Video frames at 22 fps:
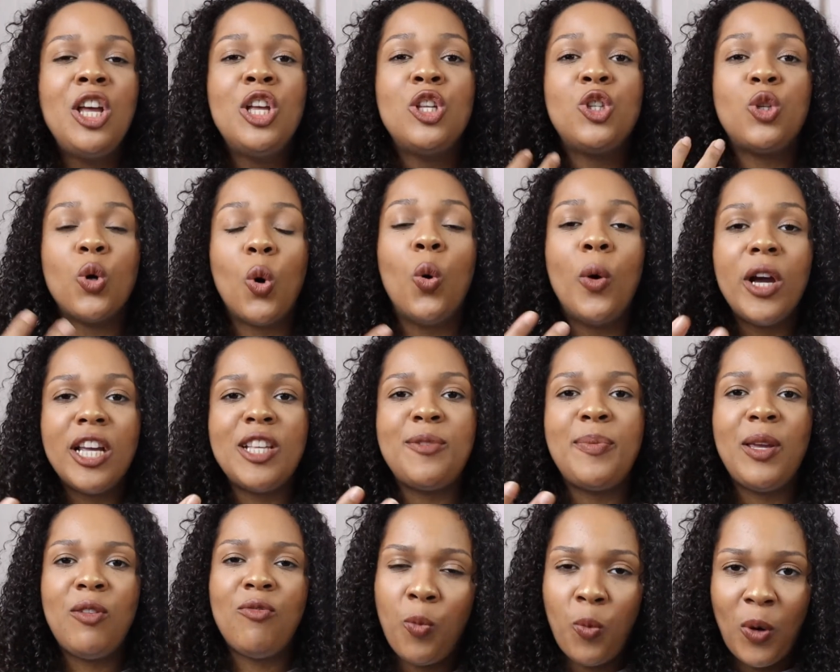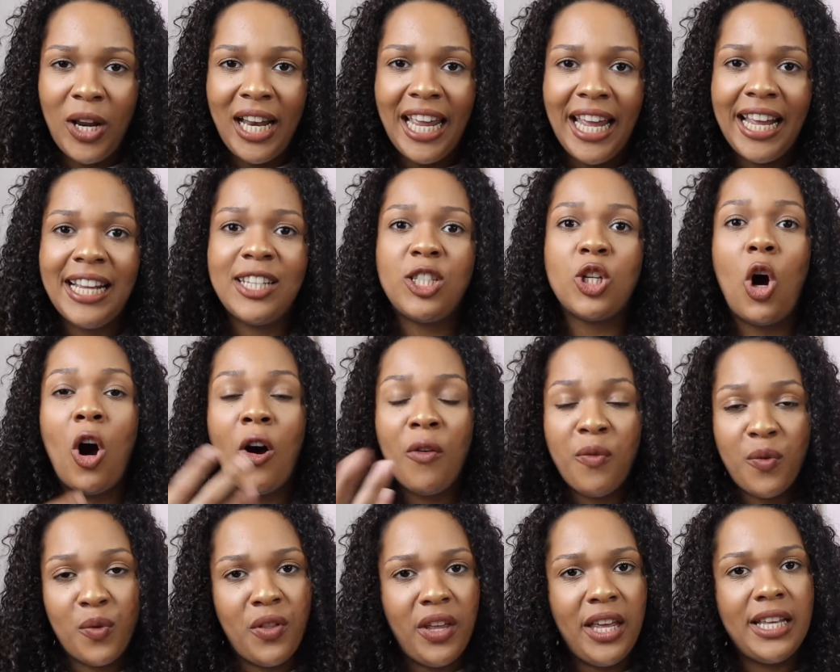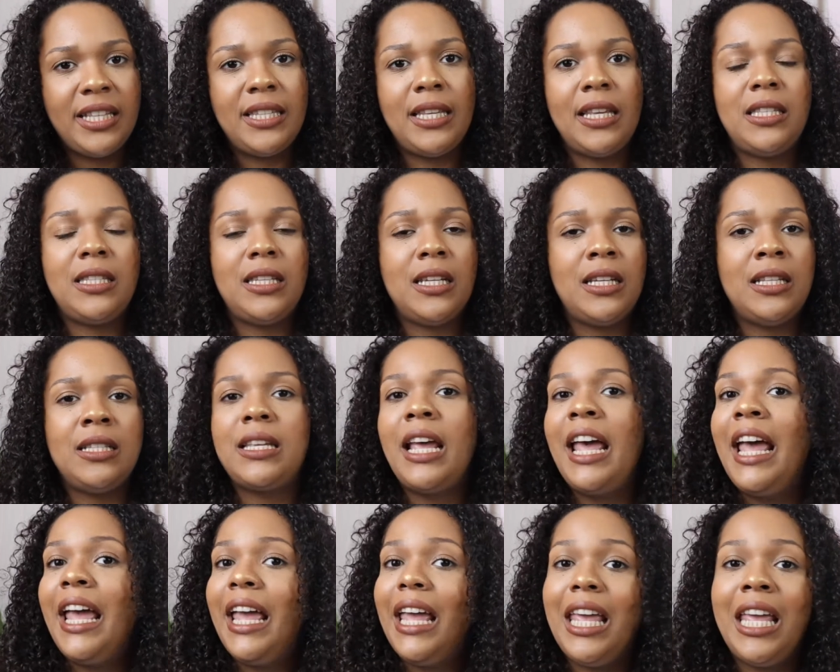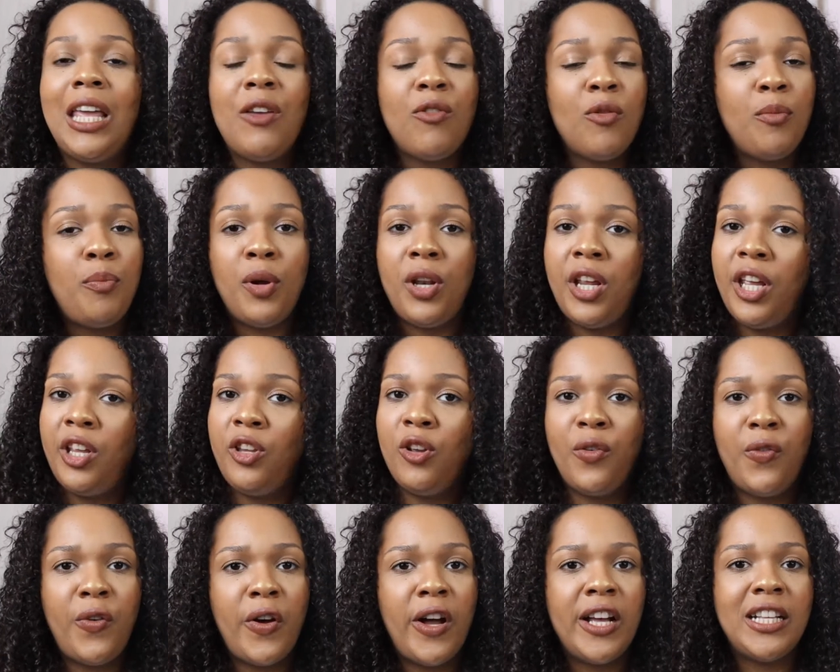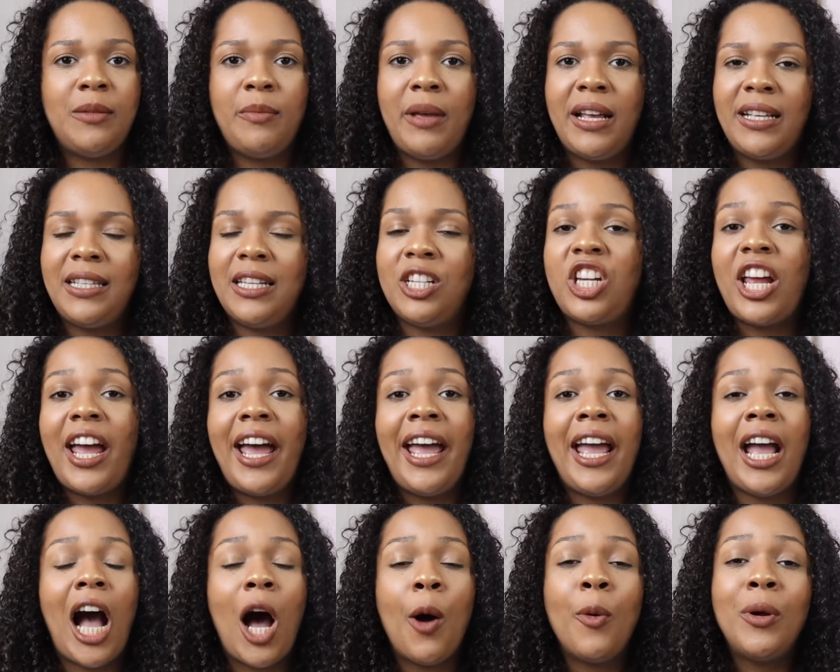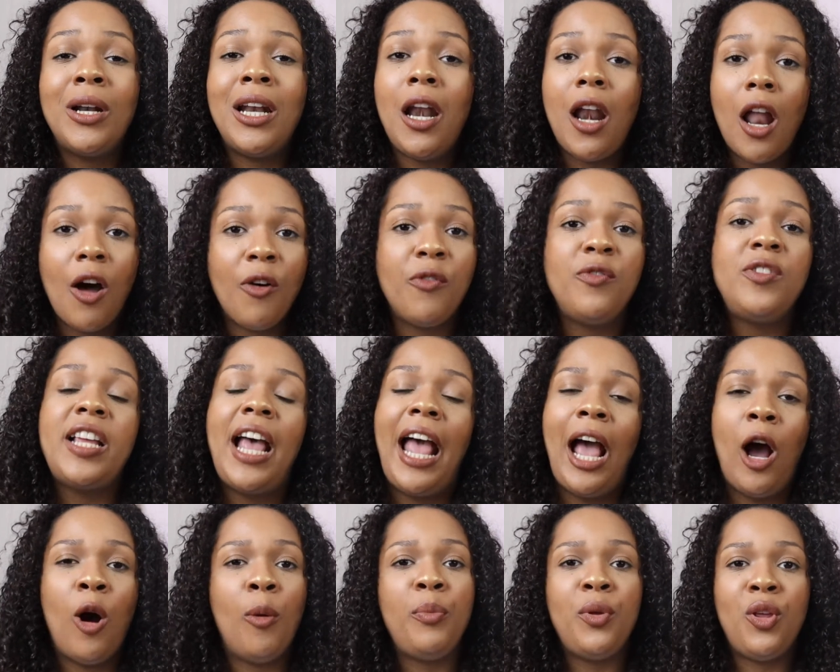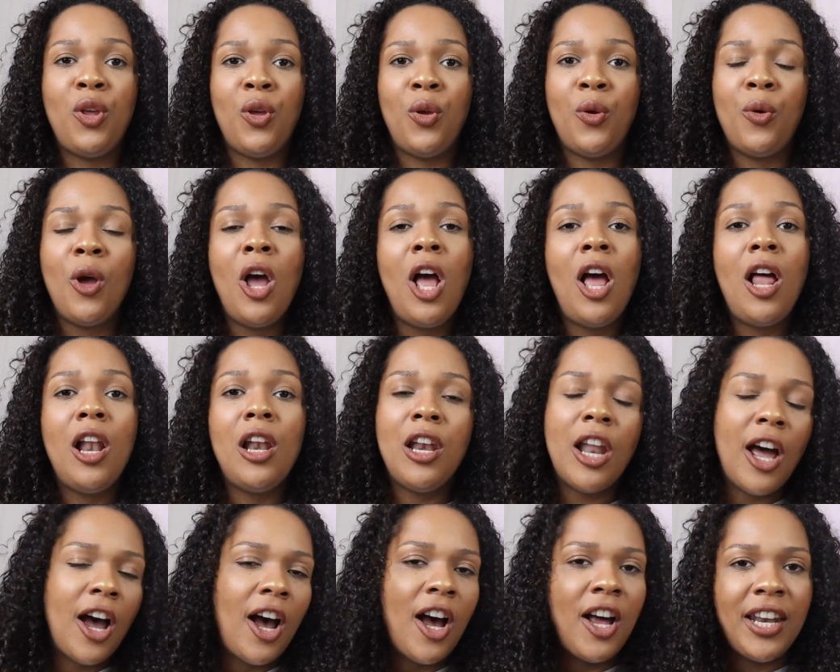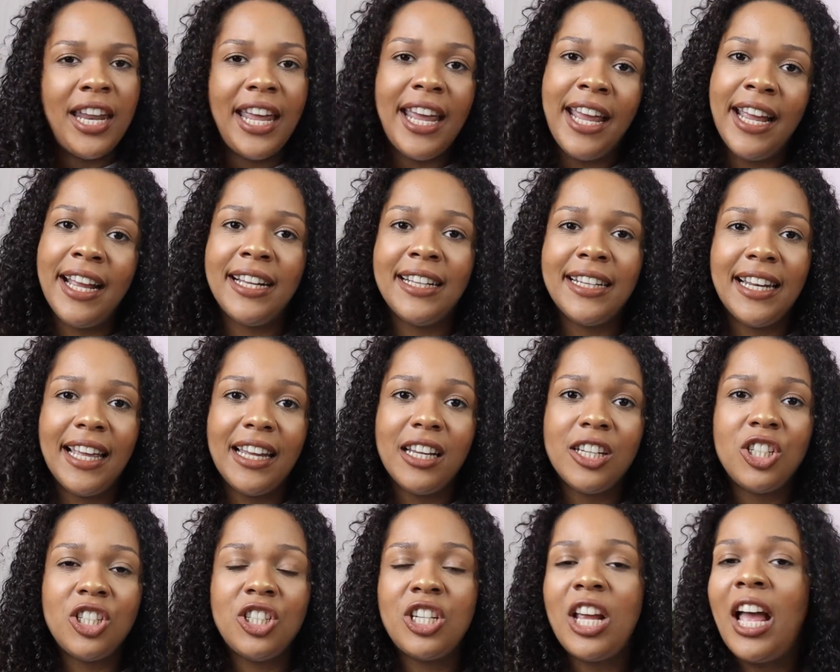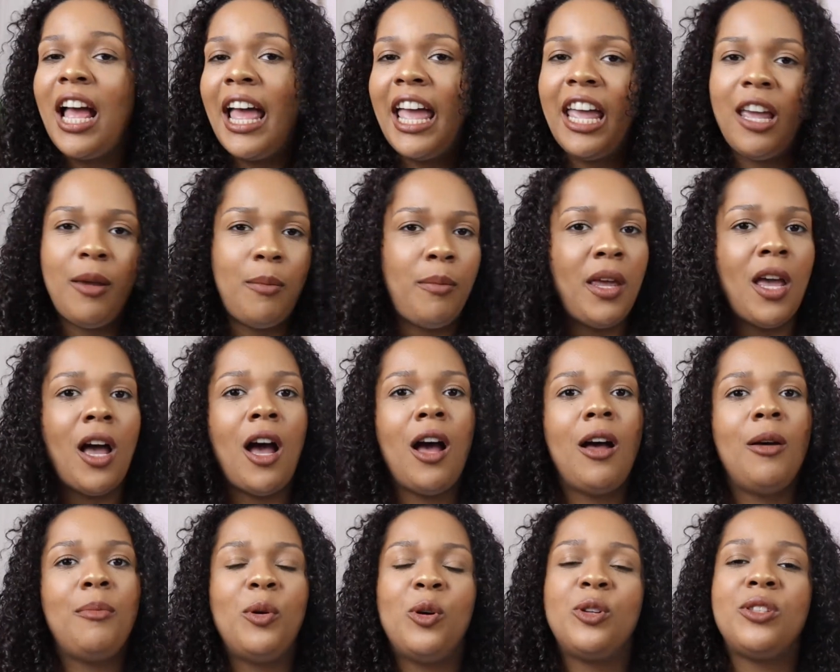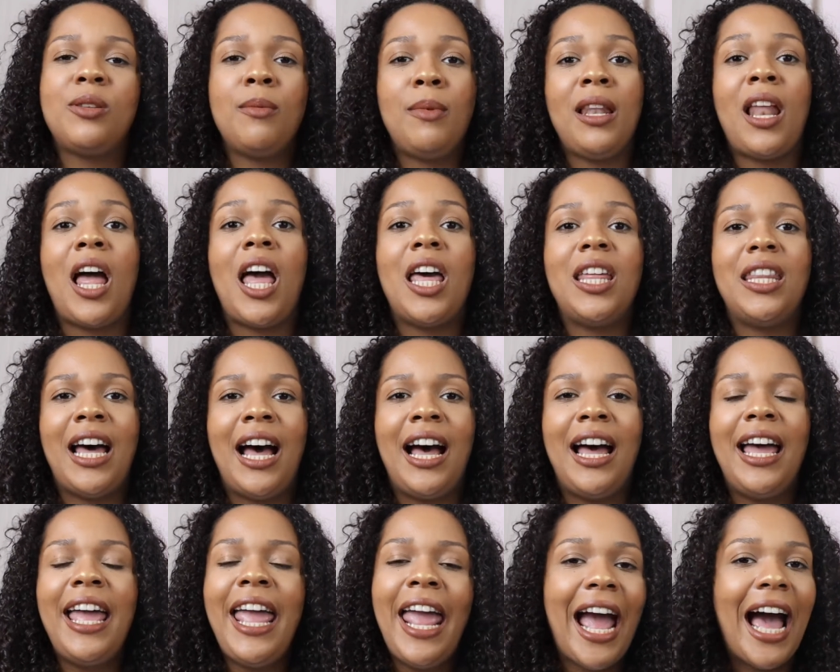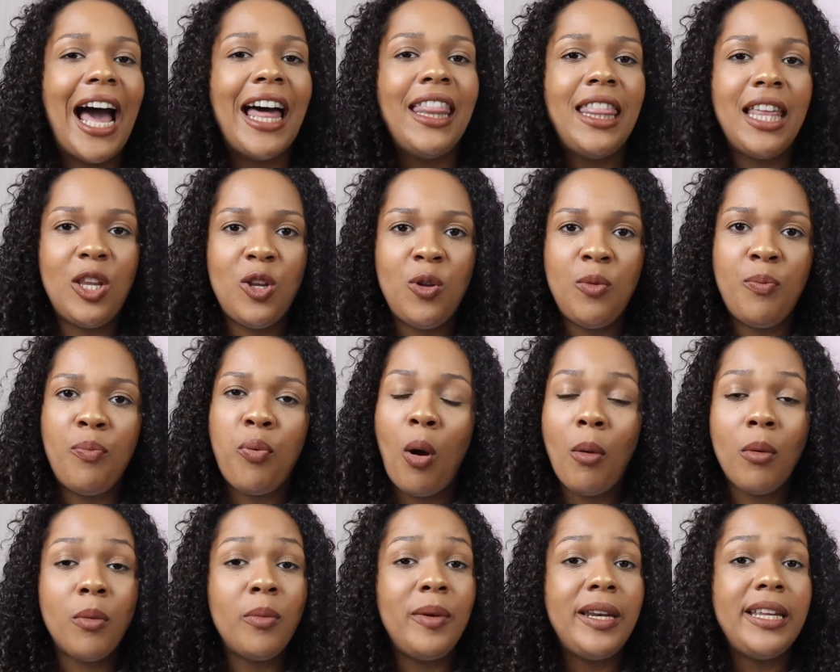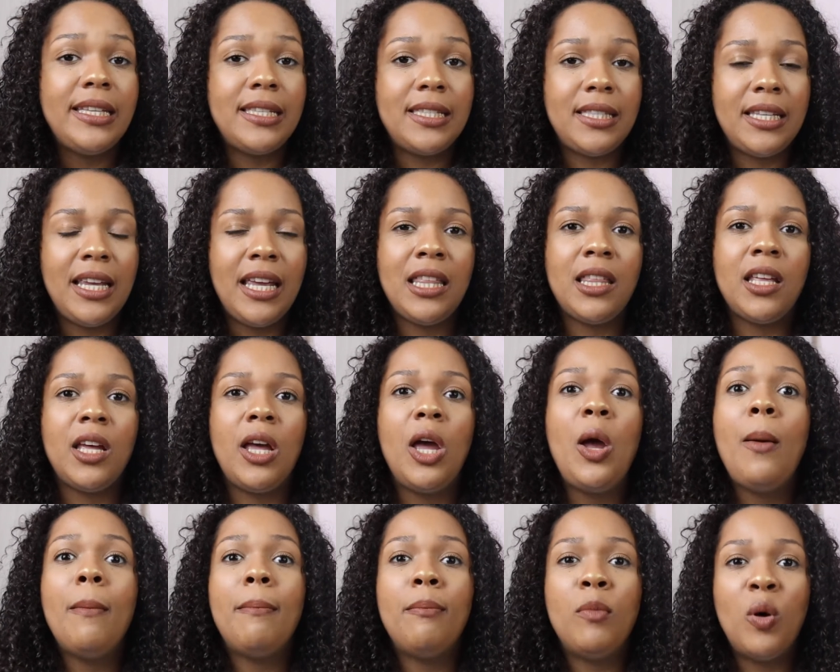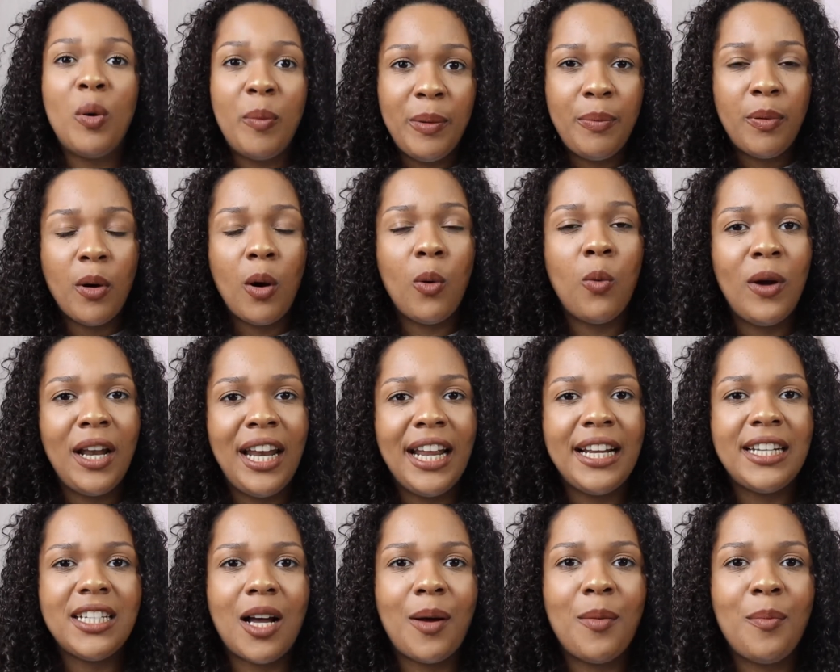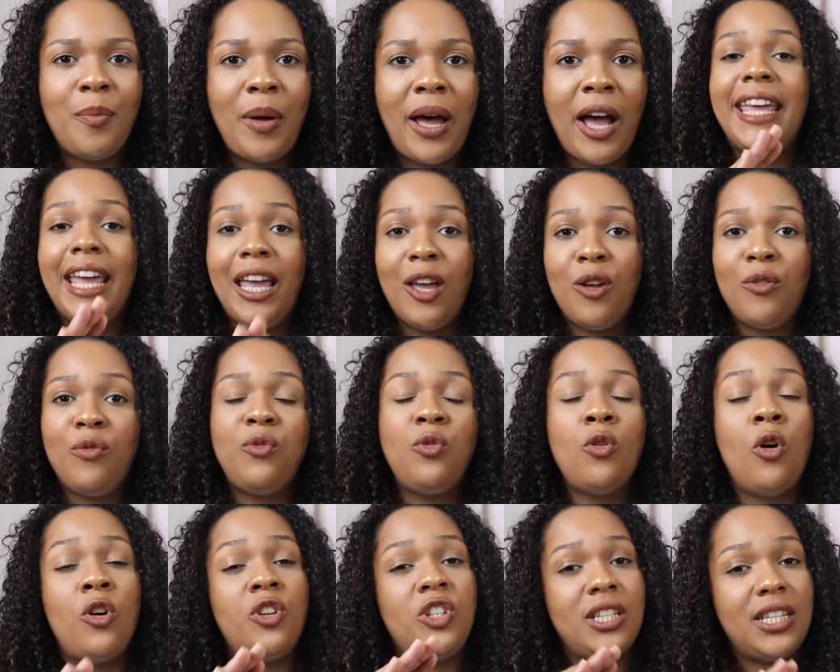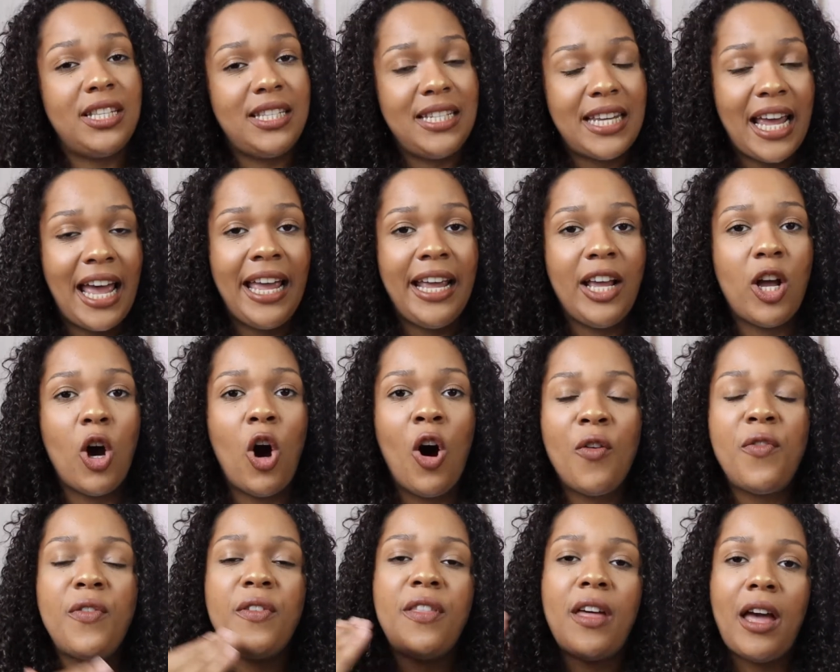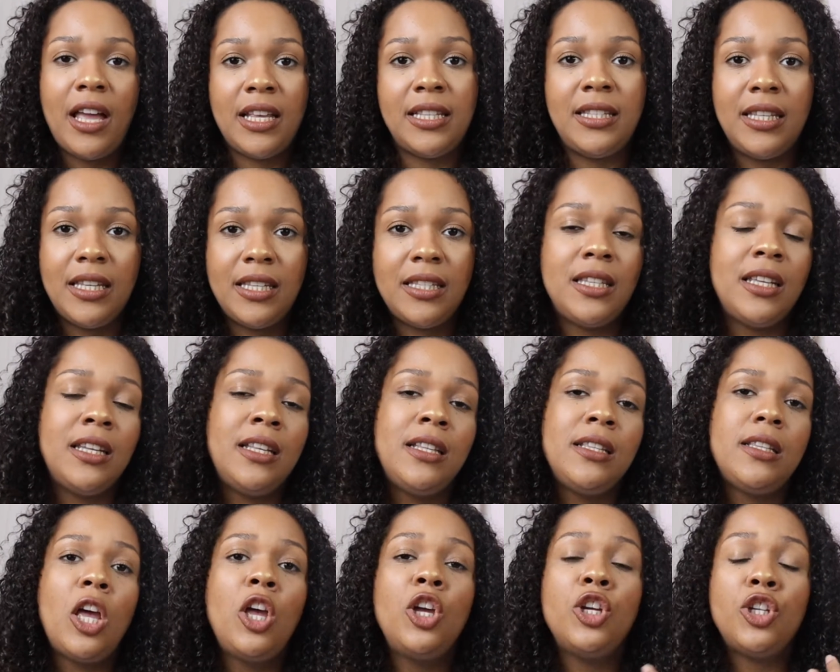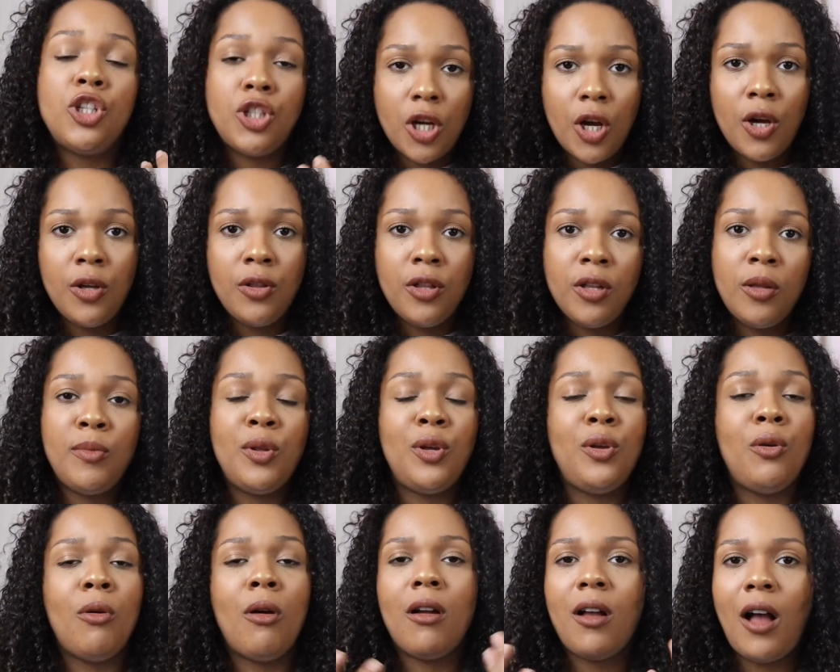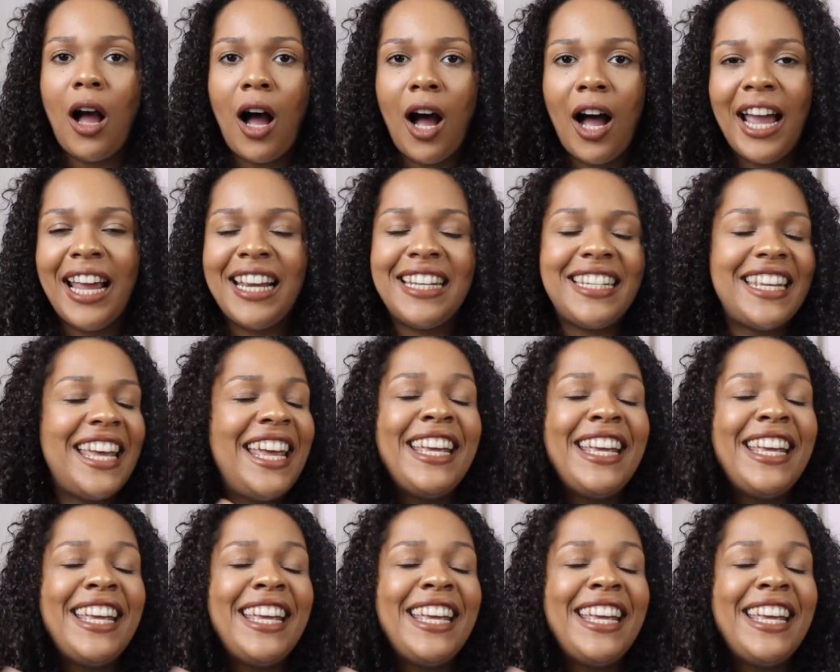So always be willing to offer the assistance, even put it in your first message, hey, I would love to help you learn English, hit me up, or something like that. And then you probably see that more people are willing to come back. Give, not just take. Offer that assistance, show them that you're a kind,